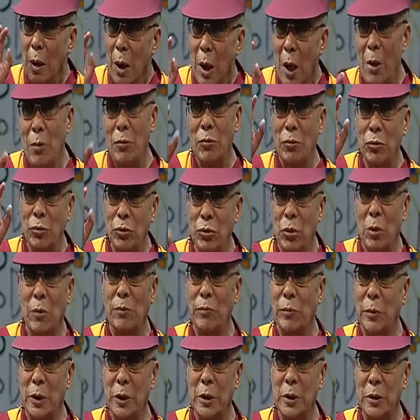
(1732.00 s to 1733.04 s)
how to solve
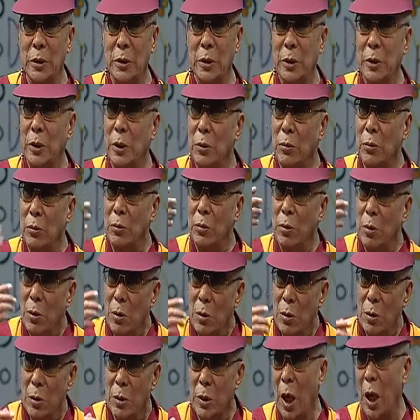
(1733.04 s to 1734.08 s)
this through
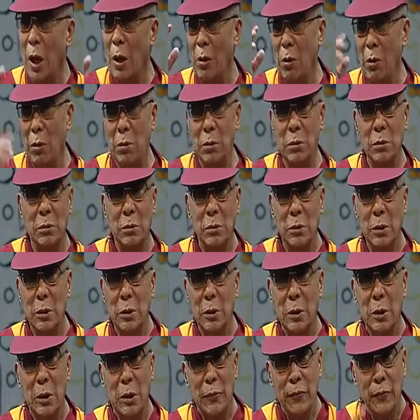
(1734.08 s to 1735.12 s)
dialogue.
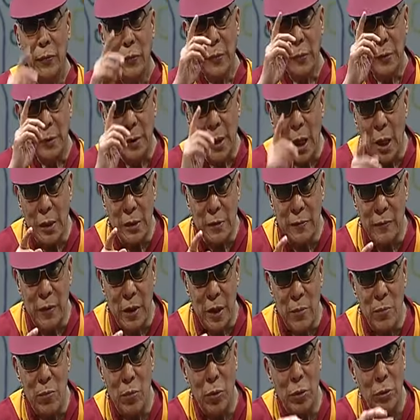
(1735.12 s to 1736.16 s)
That's very
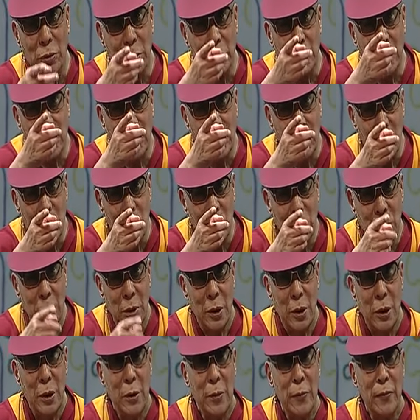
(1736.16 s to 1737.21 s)
important. So
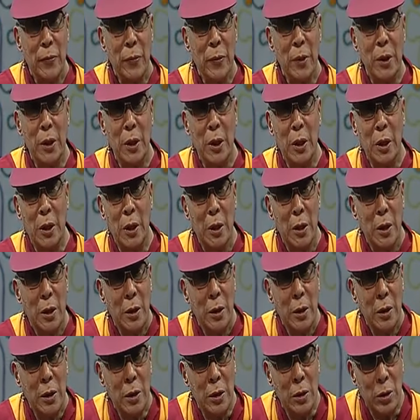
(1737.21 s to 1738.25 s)
the,
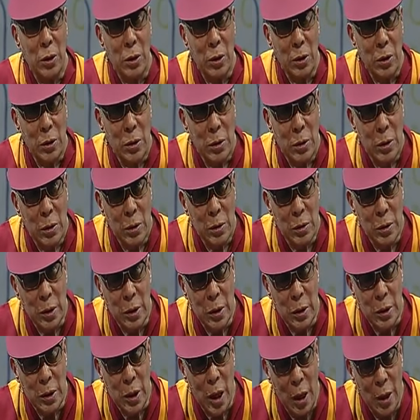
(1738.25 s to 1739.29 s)
uh, the
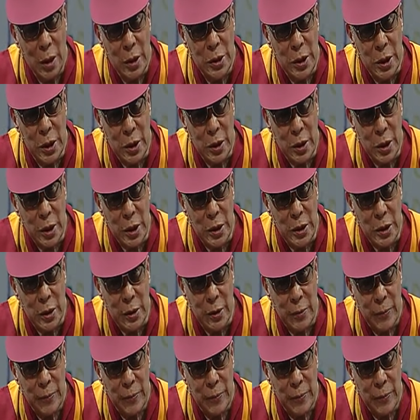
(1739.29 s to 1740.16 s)
younger generation